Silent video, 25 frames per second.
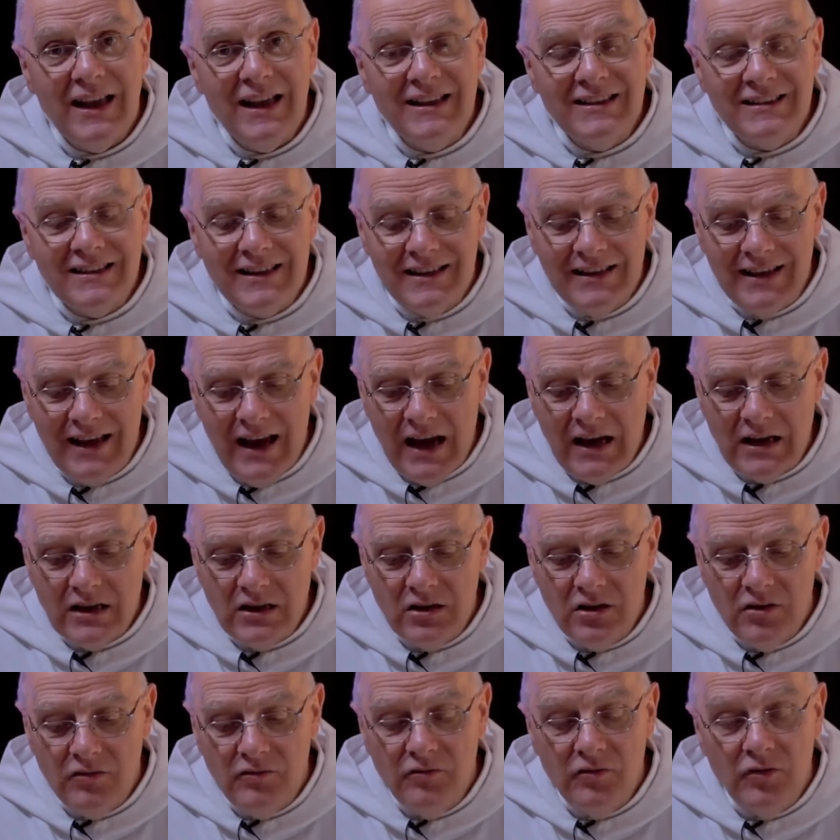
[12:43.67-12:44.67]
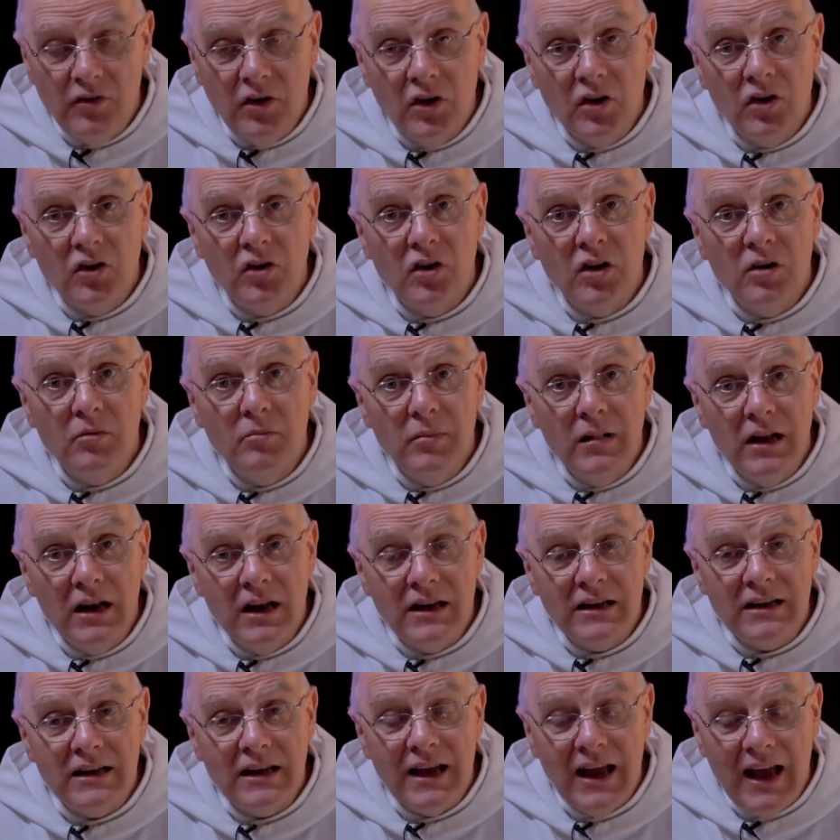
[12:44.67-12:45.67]
is an act of
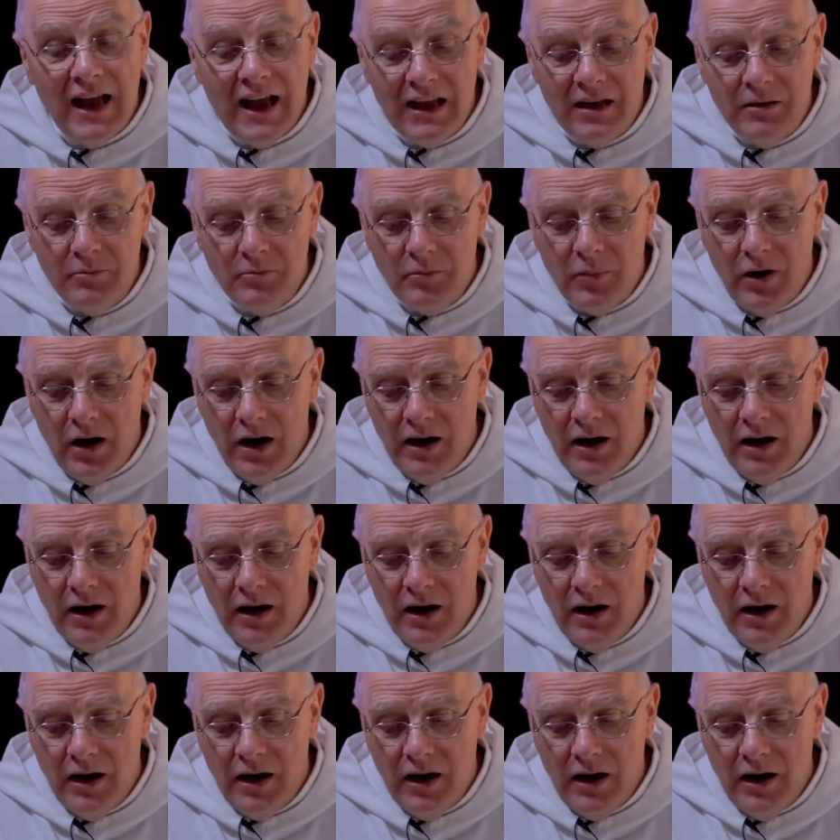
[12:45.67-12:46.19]
vulnerability and